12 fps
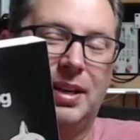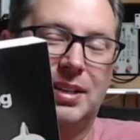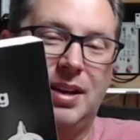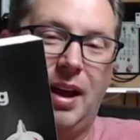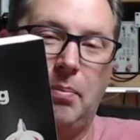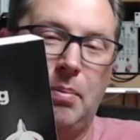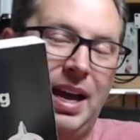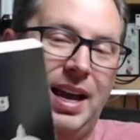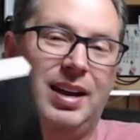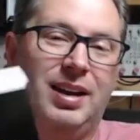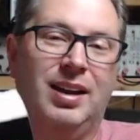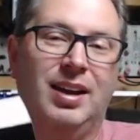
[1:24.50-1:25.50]
it's not
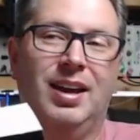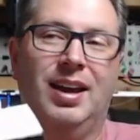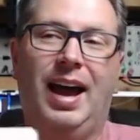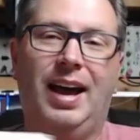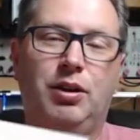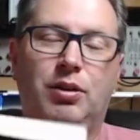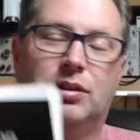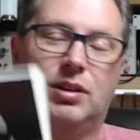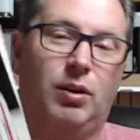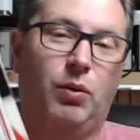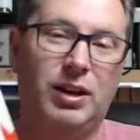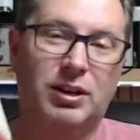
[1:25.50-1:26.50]
bad. I use an
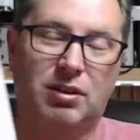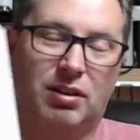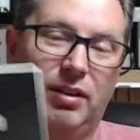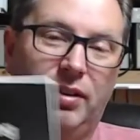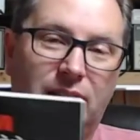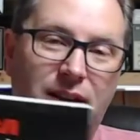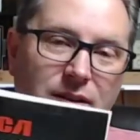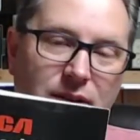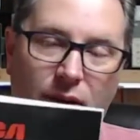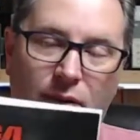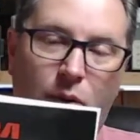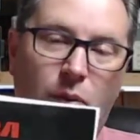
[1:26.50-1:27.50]
original of this
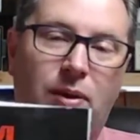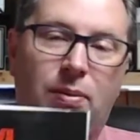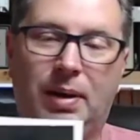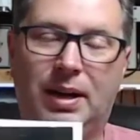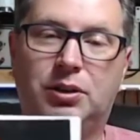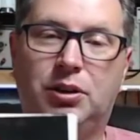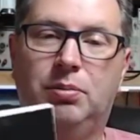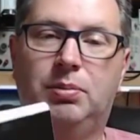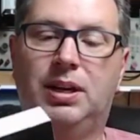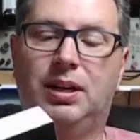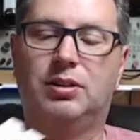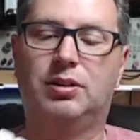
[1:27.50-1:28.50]
over with my tube
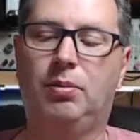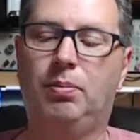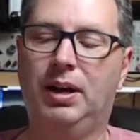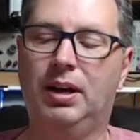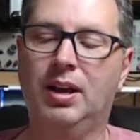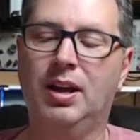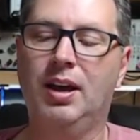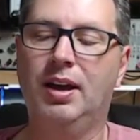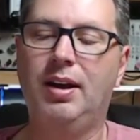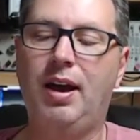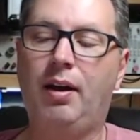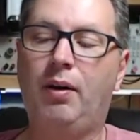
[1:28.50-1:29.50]
tester, but
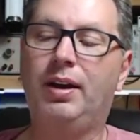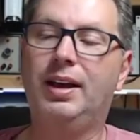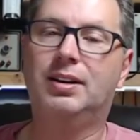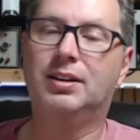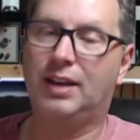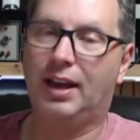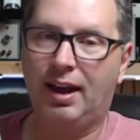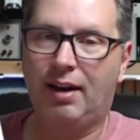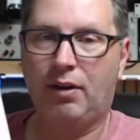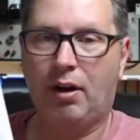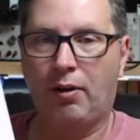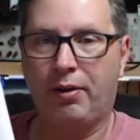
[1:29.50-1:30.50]
not only does it have
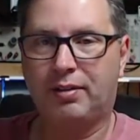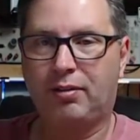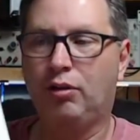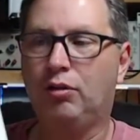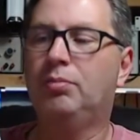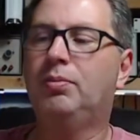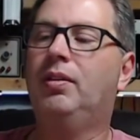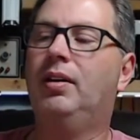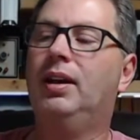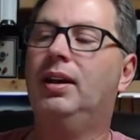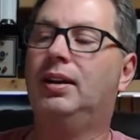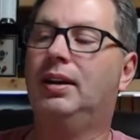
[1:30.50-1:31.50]
all the tubes in
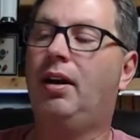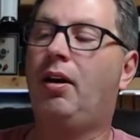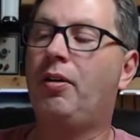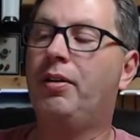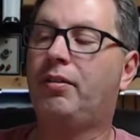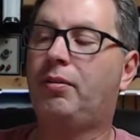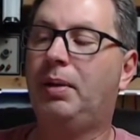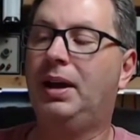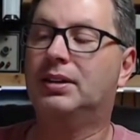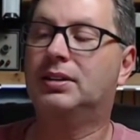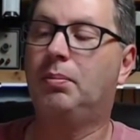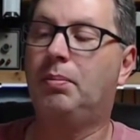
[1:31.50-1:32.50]
it and all the
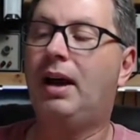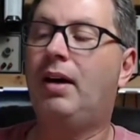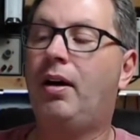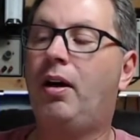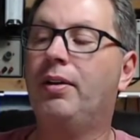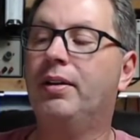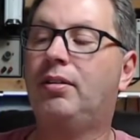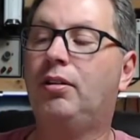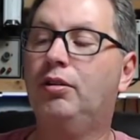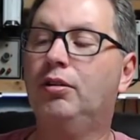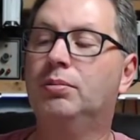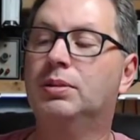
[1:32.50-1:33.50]
specs about all the
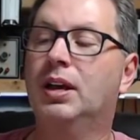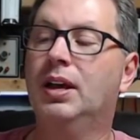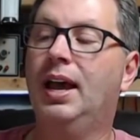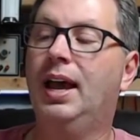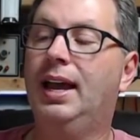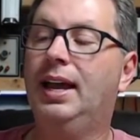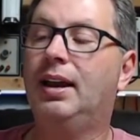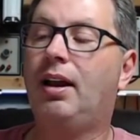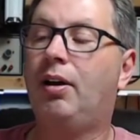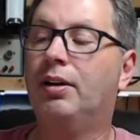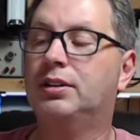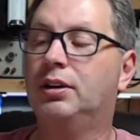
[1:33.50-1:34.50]
tubes, it
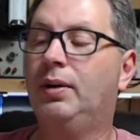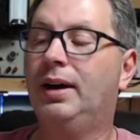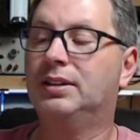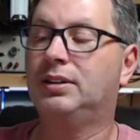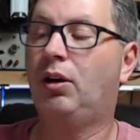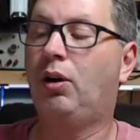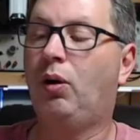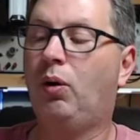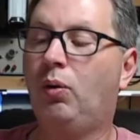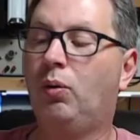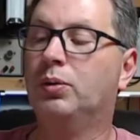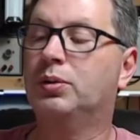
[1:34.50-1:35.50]
also has a
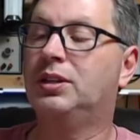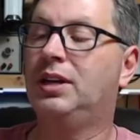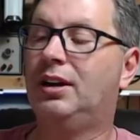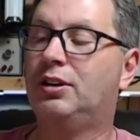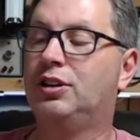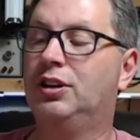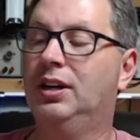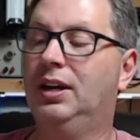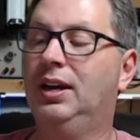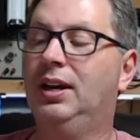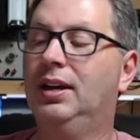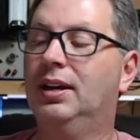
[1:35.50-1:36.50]
whole section
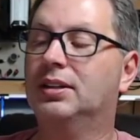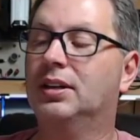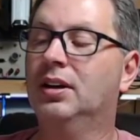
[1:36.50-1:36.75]
in it